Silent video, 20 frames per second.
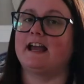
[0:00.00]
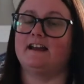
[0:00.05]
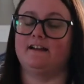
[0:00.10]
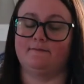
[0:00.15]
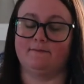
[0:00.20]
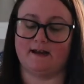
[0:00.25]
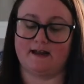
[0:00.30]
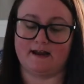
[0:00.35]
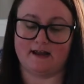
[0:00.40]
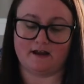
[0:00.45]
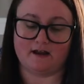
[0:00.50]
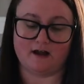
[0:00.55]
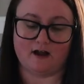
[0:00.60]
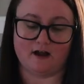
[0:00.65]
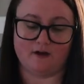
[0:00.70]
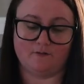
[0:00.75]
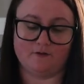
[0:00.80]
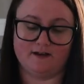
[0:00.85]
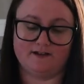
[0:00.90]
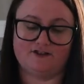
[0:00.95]
item that I
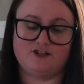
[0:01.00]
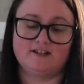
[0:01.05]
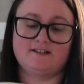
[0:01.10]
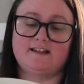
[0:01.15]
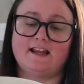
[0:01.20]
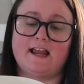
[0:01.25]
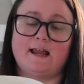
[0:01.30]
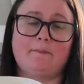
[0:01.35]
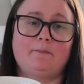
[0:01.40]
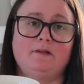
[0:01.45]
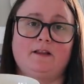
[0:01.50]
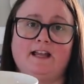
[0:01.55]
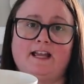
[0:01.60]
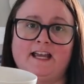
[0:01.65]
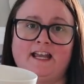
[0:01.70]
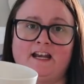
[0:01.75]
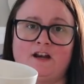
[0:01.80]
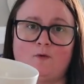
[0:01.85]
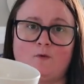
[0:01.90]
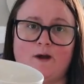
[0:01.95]
got was just a
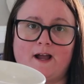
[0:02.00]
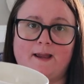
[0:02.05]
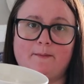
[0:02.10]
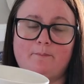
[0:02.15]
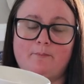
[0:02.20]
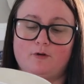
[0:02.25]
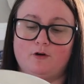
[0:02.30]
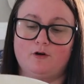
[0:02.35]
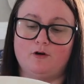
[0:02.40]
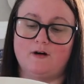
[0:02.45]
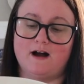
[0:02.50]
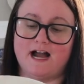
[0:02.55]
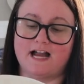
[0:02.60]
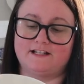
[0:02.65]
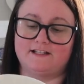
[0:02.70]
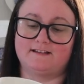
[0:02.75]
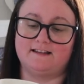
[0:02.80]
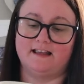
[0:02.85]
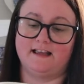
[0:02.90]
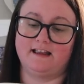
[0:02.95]
plain white bowl. I
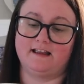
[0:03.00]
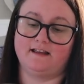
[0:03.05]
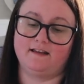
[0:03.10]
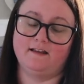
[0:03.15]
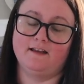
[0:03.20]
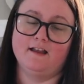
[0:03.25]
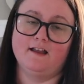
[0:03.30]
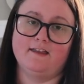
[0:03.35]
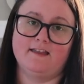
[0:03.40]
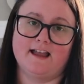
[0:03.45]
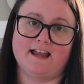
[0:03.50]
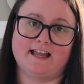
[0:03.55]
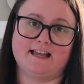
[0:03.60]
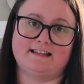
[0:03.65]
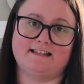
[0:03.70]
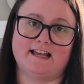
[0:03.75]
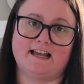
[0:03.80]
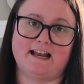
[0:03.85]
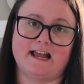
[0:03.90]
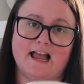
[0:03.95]
just think, like
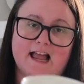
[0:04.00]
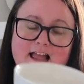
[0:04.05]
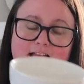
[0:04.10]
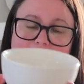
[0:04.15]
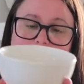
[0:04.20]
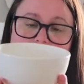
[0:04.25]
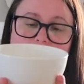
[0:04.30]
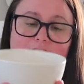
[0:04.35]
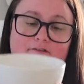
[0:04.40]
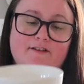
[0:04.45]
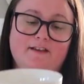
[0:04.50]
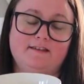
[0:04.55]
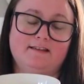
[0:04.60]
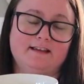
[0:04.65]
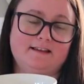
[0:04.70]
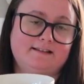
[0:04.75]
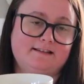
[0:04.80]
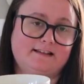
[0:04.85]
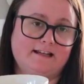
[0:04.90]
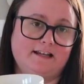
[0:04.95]
I said, having
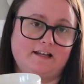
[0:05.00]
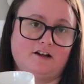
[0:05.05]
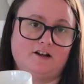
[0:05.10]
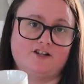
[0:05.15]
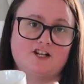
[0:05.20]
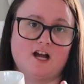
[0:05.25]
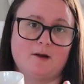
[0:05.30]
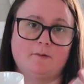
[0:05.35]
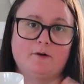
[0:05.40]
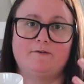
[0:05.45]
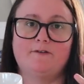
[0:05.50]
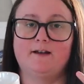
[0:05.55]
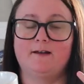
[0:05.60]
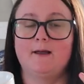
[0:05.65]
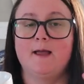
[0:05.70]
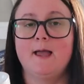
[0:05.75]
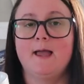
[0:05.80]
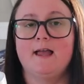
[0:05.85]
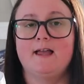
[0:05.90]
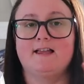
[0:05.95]
this sitting on top of
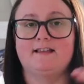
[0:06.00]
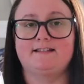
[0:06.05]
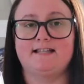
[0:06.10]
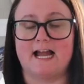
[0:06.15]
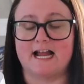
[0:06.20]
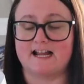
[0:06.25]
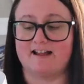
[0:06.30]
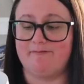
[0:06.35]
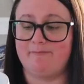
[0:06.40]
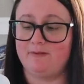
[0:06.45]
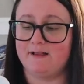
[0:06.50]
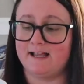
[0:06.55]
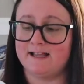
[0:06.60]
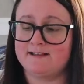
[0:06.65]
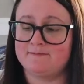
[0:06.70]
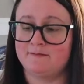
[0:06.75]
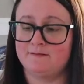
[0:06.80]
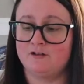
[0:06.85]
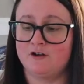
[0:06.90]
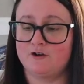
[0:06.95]
a stack of
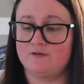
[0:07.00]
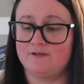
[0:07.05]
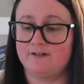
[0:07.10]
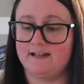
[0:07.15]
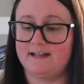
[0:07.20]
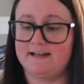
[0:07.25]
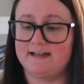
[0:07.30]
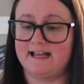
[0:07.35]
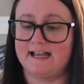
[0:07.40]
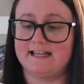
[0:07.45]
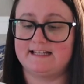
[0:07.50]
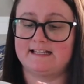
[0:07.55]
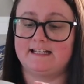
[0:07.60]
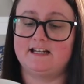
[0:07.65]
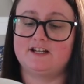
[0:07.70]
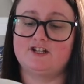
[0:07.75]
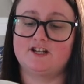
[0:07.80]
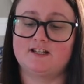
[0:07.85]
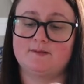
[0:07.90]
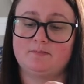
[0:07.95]
plates would look really nice.
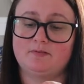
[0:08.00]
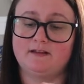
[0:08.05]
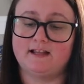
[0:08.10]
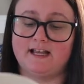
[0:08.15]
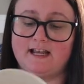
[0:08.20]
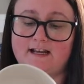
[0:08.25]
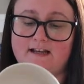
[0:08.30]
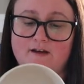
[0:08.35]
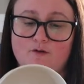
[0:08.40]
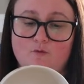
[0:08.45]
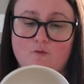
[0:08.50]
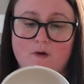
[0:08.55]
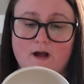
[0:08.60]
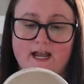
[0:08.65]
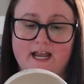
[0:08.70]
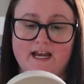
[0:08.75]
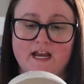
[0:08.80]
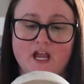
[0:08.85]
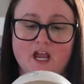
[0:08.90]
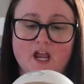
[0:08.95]
And it's just plain and
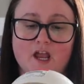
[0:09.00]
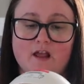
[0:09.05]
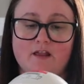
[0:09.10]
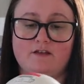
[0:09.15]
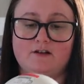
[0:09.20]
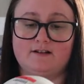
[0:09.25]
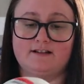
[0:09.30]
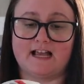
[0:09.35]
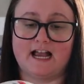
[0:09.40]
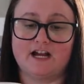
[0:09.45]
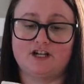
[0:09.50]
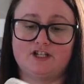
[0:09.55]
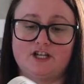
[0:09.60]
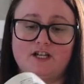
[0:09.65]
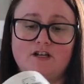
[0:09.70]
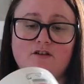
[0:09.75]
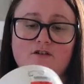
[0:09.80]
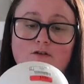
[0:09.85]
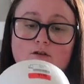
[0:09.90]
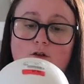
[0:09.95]
white. There's
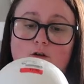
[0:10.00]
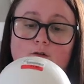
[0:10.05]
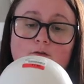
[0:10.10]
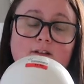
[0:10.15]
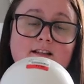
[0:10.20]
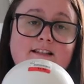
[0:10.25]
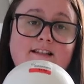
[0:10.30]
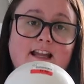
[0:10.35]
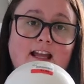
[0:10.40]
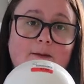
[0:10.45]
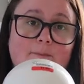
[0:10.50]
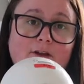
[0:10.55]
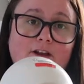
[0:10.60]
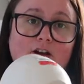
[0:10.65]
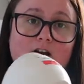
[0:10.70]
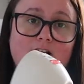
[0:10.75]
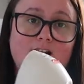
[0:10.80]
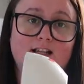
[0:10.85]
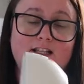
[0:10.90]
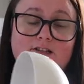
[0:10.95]
actually no
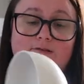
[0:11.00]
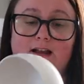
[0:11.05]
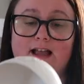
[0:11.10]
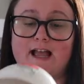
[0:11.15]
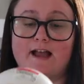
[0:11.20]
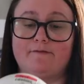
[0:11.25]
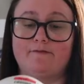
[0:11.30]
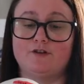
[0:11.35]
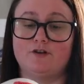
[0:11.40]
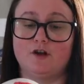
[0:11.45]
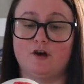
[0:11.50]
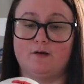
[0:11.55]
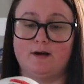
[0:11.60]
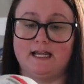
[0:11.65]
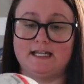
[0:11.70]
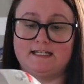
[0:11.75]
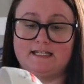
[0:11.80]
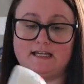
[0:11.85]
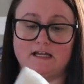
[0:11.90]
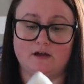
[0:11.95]
stamping on it, so I have no
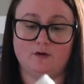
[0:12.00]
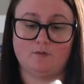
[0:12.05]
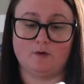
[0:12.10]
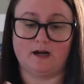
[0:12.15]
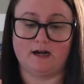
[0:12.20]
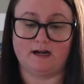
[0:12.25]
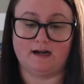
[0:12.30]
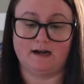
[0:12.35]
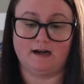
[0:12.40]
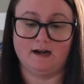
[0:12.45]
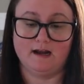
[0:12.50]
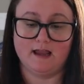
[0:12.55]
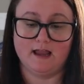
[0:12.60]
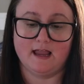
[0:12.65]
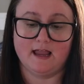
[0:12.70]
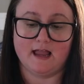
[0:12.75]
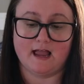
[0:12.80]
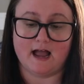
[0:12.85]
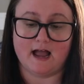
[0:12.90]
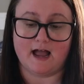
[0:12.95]
idea where
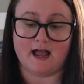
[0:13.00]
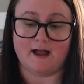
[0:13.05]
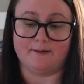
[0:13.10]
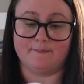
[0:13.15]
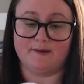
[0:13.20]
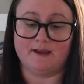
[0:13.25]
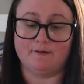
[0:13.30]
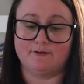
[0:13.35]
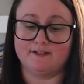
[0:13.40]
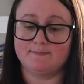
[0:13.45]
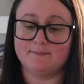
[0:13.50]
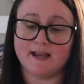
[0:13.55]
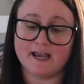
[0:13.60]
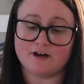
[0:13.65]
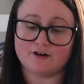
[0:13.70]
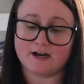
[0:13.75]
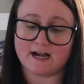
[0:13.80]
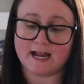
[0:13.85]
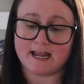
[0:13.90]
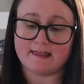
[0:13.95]
um, it was
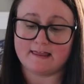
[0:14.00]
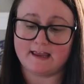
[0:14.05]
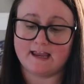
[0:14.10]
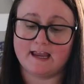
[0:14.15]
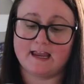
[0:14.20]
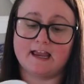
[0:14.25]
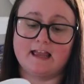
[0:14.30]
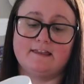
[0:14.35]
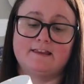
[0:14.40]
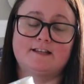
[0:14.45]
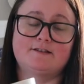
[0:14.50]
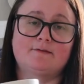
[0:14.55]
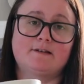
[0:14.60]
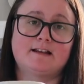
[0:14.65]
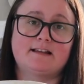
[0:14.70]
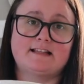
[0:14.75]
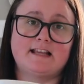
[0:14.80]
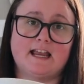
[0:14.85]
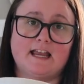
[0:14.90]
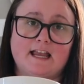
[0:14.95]
made or anything and this
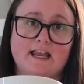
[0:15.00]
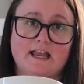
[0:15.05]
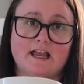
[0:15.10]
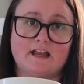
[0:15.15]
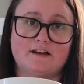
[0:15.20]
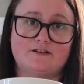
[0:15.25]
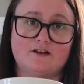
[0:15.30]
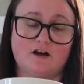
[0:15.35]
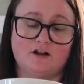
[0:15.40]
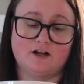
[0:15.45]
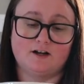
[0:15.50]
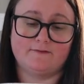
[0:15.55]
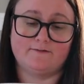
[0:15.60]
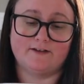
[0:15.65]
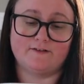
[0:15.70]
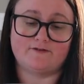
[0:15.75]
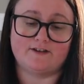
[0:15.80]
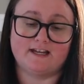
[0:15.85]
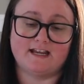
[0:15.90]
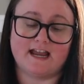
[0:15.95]
was a dollar
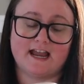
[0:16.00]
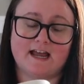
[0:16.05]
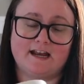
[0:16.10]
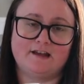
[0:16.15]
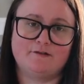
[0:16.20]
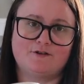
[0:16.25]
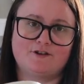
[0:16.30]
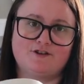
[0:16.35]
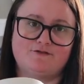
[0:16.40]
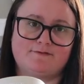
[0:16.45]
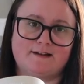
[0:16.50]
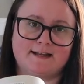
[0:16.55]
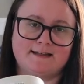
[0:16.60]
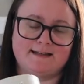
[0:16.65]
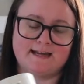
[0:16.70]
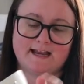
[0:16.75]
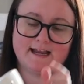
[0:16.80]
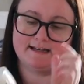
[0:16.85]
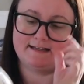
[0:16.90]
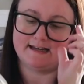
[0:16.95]
fifty, and it was
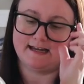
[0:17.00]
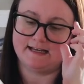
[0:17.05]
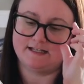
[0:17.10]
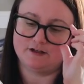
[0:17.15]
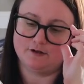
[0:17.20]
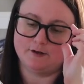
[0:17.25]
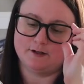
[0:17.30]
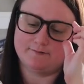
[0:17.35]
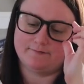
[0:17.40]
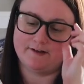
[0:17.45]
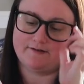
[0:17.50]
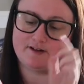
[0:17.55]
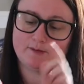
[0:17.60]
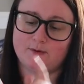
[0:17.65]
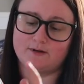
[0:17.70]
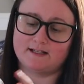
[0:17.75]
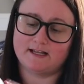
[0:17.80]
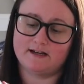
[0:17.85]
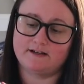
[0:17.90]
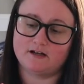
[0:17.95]
red tag day so it was
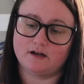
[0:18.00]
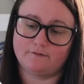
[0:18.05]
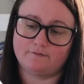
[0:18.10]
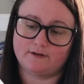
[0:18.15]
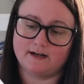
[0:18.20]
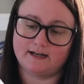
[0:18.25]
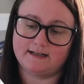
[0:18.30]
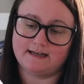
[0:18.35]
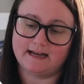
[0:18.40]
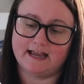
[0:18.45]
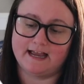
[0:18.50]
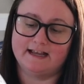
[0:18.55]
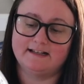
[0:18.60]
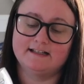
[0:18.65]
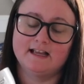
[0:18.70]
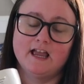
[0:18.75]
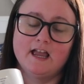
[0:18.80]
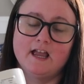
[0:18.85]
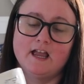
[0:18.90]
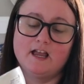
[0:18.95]
50% off red tags
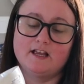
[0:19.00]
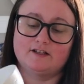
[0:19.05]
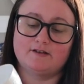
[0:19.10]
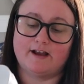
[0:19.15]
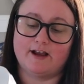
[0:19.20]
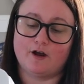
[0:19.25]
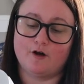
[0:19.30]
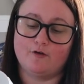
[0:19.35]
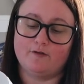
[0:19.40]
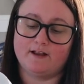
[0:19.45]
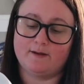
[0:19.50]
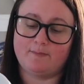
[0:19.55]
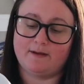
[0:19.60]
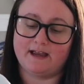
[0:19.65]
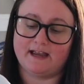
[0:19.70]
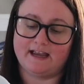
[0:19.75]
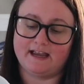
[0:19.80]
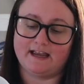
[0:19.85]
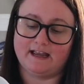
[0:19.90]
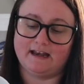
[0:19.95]
so I only
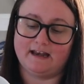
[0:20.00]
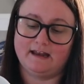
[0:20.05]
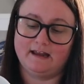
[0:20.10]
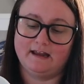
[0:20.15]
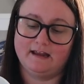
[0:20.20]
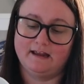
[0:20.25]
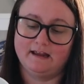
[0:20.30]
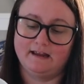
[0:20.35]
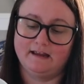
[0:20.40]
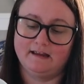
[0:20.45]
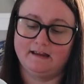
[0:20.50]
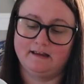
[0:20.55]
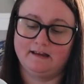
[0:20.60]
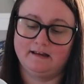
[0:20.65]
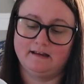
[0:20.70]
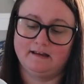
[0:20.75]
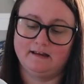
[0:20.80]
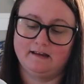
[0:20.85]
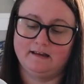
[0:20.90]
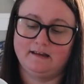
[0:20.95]
paid
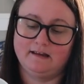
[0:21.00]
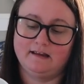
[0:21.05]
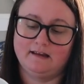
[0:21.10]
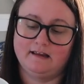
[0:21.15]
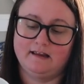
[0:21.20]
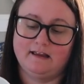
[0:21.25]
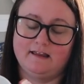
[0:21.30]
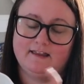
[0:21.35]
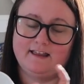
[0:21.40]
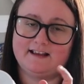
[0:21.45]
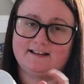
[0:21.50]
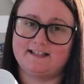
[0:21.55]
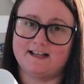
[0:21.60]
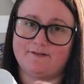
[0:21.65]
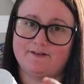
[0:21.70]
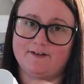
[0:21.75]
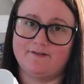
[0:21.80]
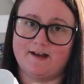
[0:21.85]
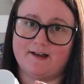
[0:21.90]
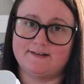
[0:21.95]
like
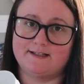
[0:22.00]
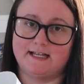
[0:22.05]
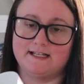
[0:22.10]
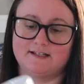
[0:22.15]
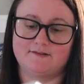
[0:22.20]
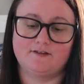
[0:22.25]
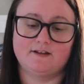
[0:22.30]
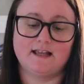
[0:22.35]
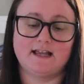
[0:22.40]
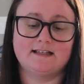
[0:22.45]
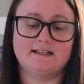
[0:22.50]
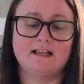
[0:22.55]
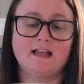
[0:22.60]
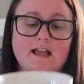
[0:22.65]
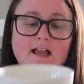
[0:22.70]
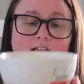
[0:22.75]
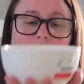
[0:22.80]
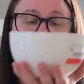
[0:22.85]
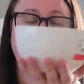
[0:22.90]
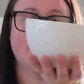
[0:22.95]
75 cents for this
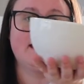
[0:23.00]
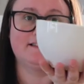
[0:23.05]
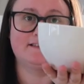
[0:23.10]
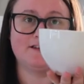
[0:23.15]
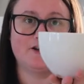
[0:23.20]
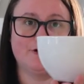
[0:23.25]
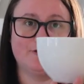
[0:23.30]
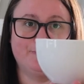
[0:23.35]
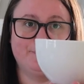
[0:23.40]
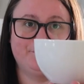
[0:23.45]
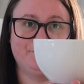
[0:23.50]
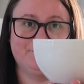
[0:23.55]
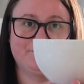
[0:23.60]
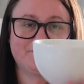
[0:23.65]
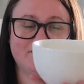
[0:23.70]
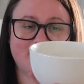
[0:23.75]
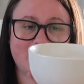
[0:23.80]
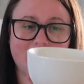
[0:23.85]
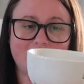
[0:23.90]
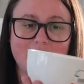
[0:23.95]
so
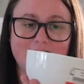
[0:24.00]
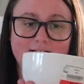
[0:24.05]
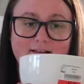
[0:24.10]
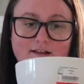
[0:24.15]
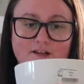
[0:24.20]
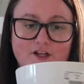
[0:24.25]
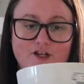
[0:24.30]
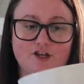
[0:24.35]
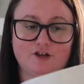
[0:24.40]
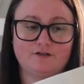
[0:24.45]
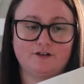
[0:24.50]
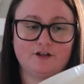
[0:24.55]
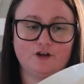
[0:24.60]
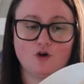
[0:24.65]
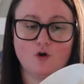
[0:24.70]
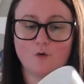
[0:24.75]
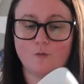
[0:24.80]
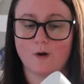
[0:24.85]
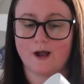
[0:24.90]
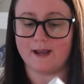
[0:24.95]
cute
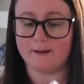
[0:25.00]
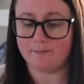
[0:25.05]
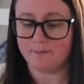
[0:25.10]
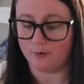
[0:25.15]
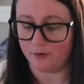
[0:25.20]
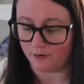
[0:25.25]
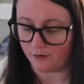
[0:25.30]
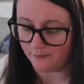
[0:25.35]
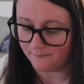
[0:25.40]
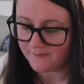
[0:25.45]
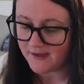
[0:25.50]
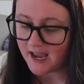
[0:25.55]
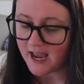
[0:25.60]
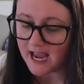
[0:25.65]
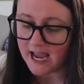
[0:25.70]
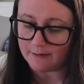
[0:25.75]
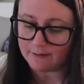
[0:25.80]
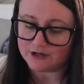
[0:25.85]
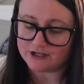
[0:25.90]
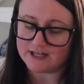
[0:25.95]
little white bowl
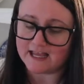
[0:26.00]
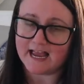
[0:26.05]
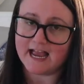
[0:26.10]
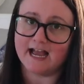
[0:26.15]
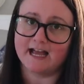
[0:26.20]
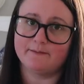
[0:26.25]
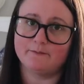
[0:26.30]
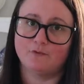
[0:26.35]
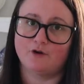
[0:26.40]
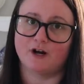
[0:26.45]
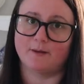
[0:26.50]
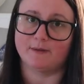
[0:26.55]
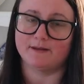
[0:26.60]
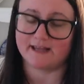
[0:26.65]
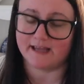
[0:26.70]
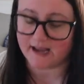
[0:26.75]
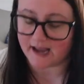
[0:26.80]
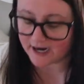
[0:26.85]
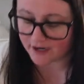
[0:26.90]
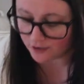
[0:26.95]
I wish they had more but
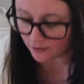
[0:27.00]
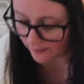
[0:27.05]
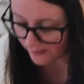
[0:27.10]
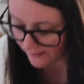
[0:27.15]
they I could